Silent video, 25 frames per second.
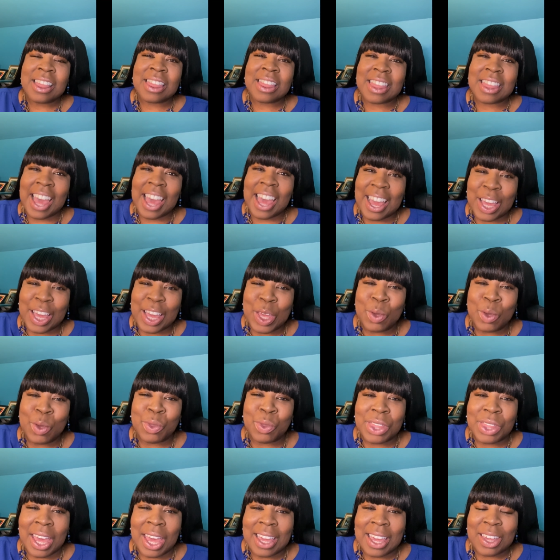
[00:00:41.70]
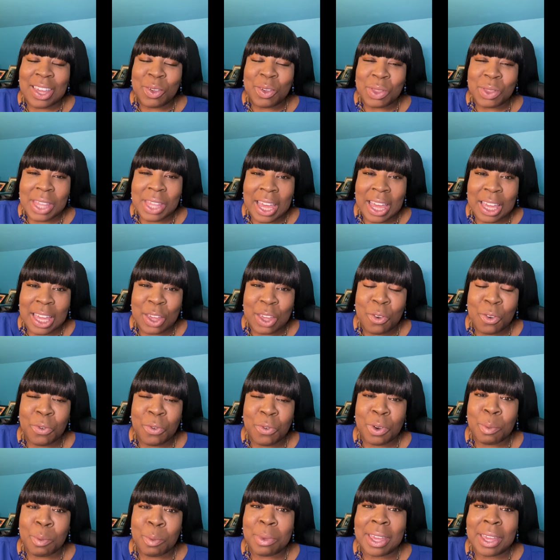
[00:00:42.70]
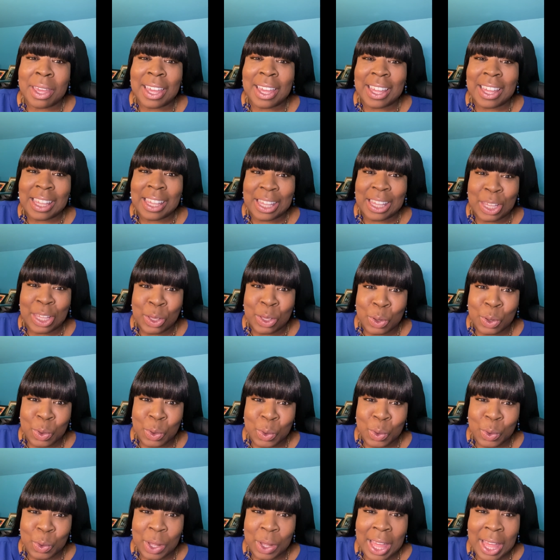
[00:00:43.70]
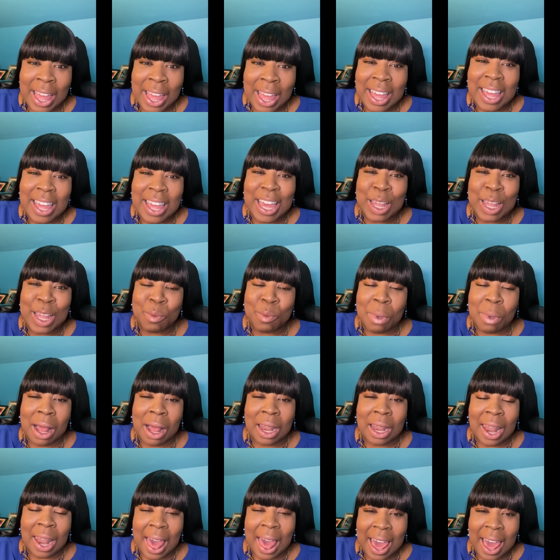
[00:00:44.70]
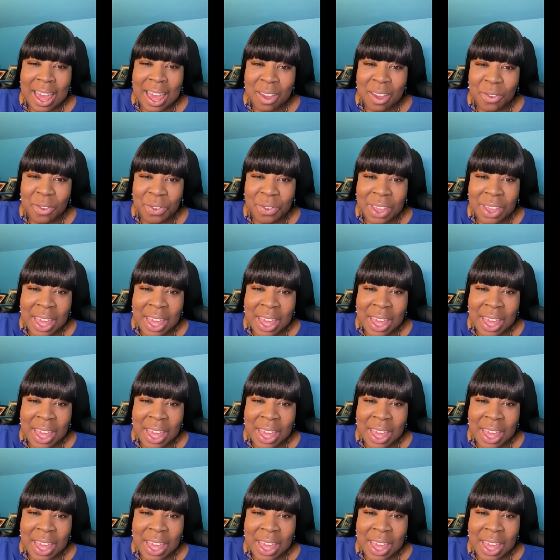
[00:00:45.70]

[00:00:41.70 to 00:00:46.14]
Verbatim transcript: Thank you, thank you, thank you for being you in my life.